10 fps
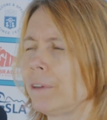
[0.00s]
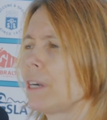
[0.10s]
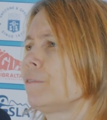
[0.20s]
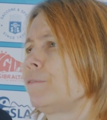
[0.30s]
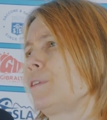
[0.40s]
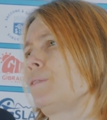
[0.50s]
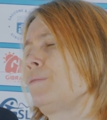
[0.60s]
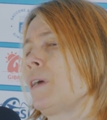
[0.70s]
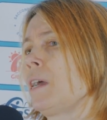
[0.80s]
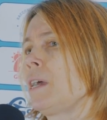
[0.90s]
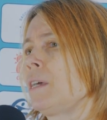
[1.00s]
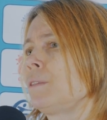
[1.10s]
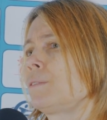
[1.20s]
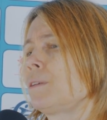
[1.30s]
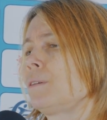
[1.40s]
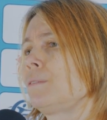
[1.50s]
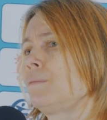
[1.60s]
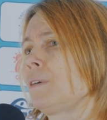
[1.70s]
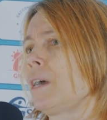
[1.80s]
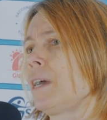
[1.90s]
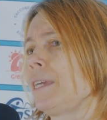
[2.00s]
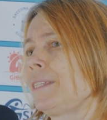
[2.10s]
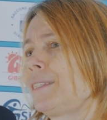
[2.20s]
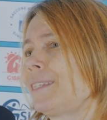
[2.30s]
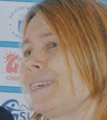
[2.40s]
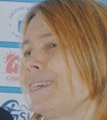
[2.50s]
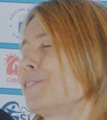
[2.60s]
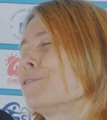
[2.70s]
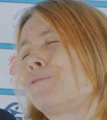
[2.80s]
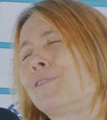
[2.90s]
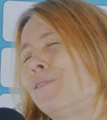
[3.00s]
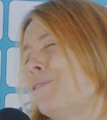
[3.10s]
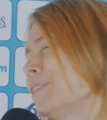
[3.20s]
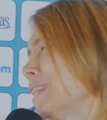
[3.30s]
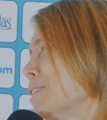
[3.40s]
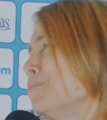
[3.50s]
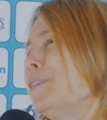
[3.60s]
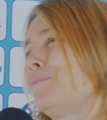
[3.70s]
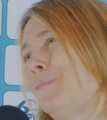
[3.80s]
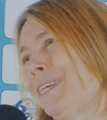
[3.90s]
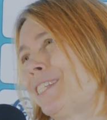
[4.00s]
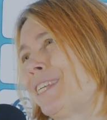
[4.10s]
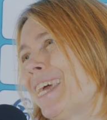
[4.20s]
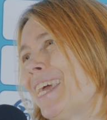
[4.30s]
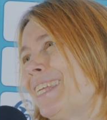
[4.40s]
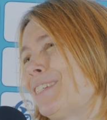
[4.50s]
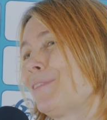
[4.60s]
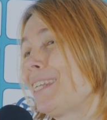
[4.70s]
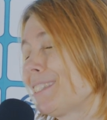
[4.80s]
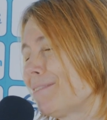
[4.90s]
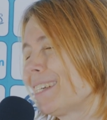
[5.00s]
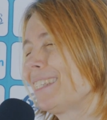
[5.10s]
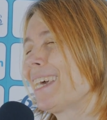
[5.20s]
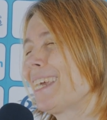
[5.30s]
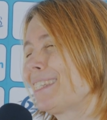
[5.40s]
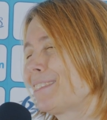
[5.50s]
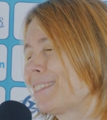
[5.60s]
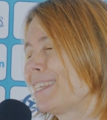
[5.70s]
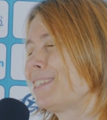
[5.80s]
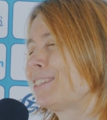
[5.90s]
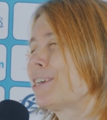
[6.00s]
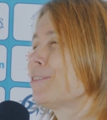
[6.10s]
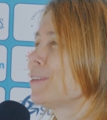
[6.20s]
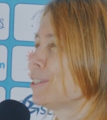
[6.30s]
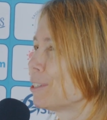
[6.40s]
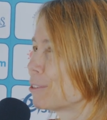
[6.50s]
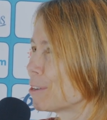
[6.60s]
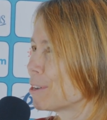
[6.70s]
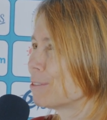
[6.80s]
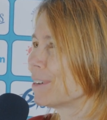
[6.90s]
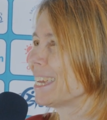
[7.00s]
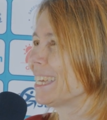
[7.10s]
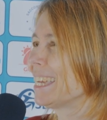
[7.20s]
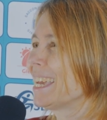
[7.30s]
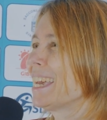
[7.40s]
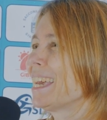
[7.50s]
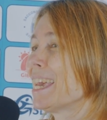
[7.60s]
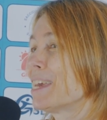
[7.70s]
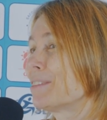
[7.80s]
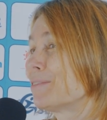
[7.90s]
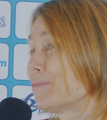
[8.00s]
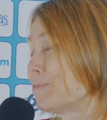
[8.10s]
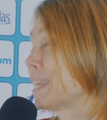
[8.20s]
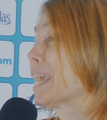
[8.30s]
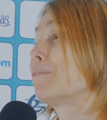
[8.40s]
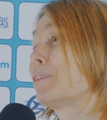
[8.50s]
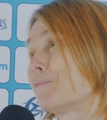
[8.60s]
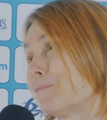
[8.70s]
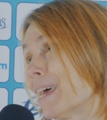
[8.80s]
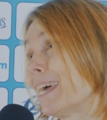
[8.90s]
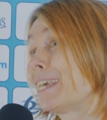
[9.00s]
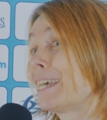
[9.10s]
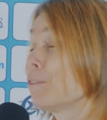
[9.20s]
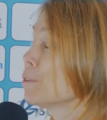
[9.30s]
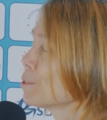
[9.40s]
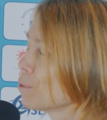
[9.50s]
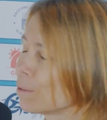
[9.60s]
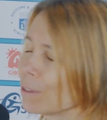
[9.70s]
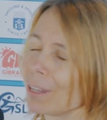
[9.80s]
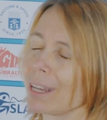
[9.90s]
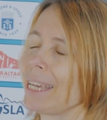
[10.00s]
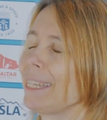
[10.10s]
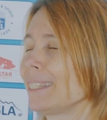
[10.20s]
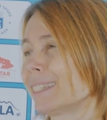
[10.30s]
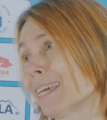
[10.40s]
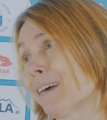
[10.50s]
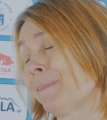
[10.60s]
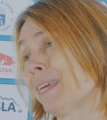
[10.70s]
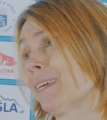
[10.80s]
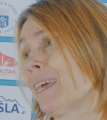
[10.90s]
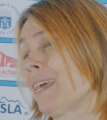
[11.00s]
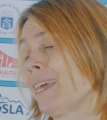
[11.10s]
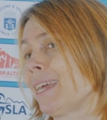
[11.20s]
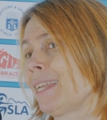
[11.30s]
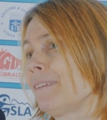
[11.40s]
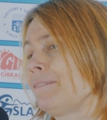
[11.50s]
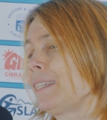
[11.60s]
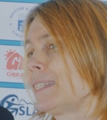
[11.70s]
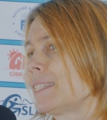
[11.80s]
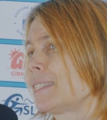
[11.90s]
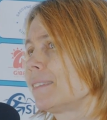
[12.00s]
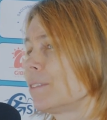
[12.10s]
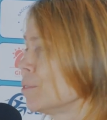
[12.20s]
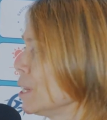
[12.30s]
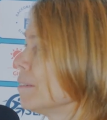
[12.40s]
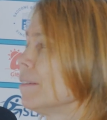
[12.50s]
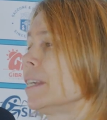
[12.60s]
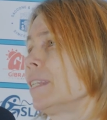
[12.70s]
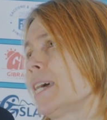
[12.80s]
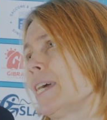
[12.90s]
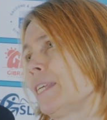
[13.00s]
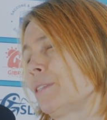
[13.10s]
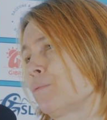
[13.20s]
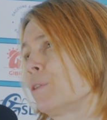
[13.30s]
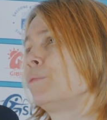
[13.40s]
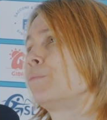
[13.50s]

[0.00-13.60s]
very few. So so of course it has been a big change. But it's very nice to see the tournament growing and becoming better. Also all the ladies coming. And I think that's really very nice what